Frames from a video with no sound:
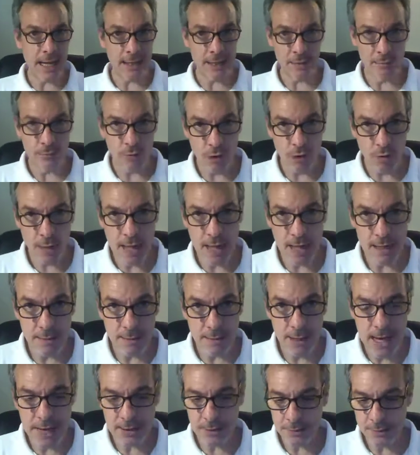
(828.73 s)
mobile
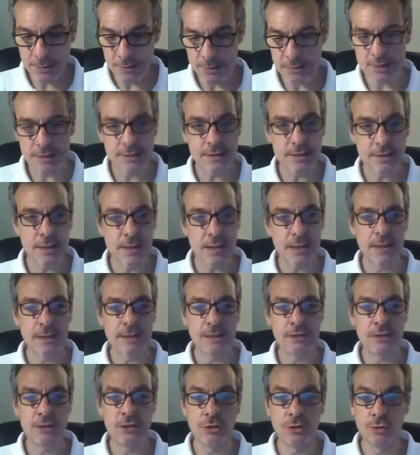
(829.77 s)
banners.
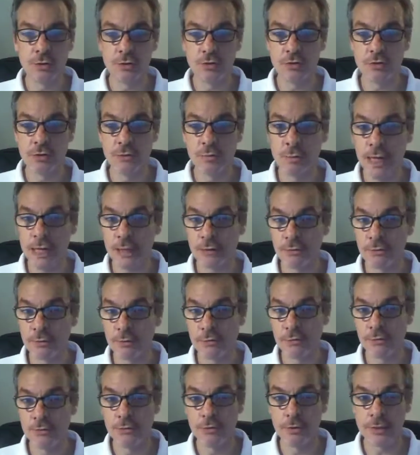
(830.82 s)
You also might want
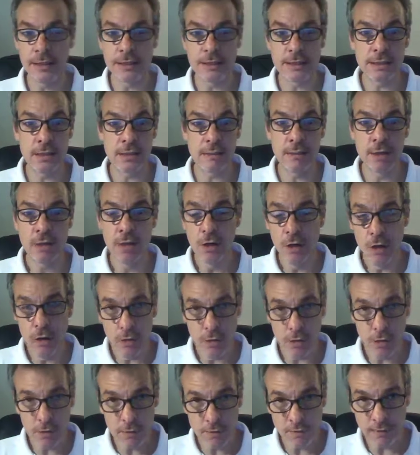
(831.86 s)
to look at some
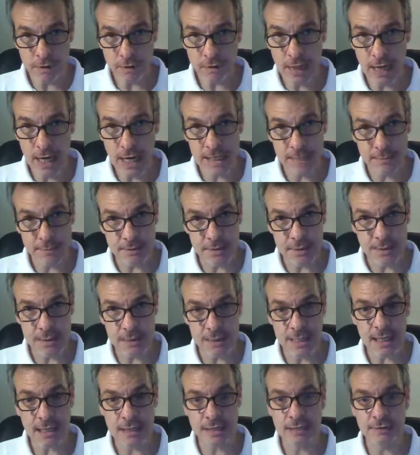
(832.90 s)
other IMC
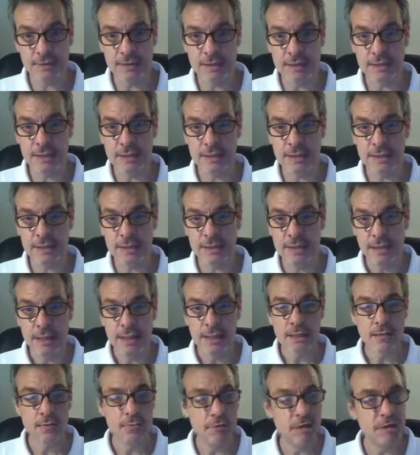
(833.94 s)
activities
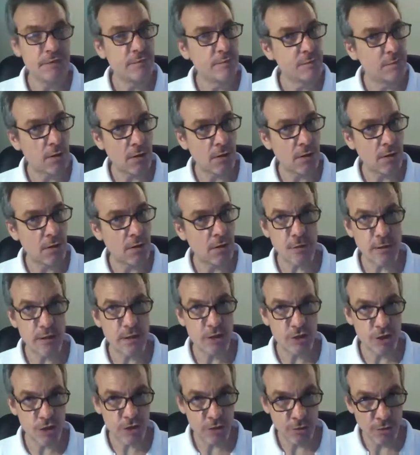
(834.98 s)
with more
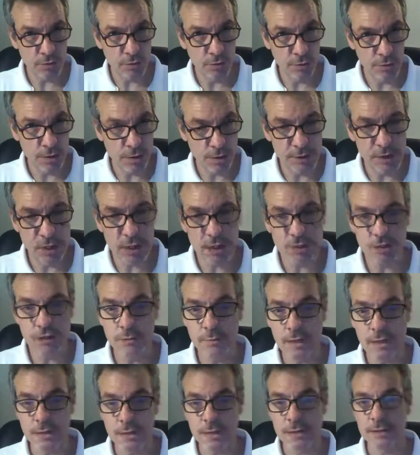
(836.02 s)
traditional communication
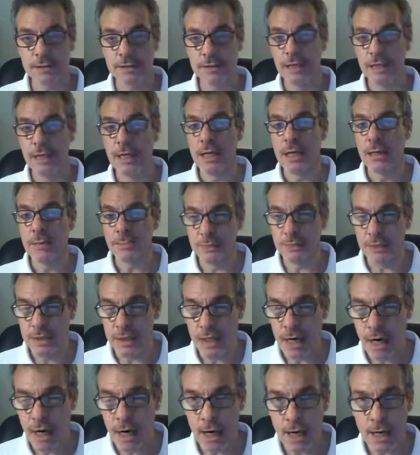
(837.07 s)
methods.
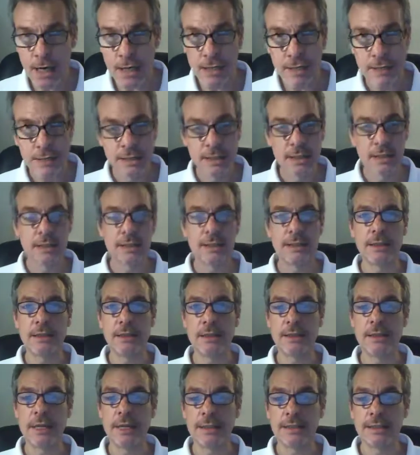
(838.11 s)
PR
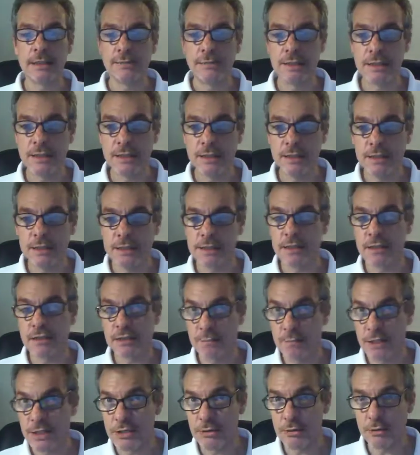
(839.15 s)
activities,
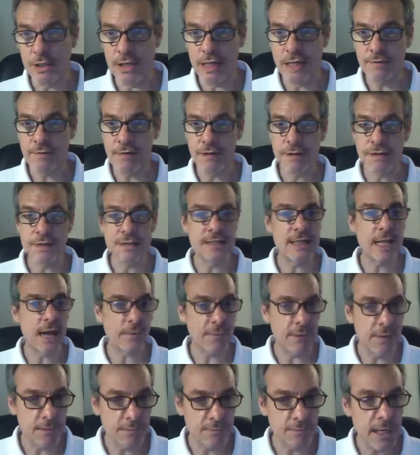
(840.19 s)
special events,
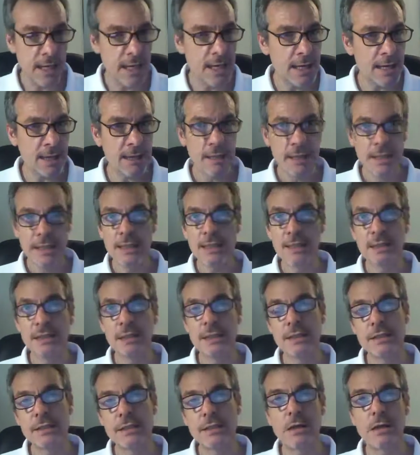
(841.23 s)
direct mail,
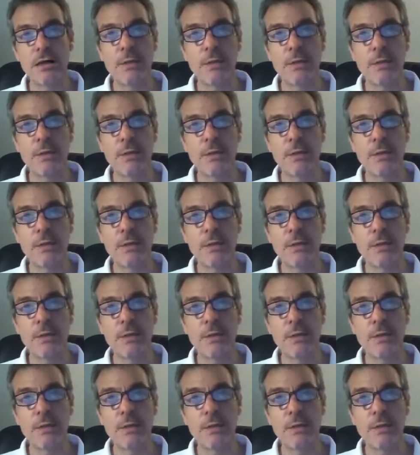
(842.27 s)
in-store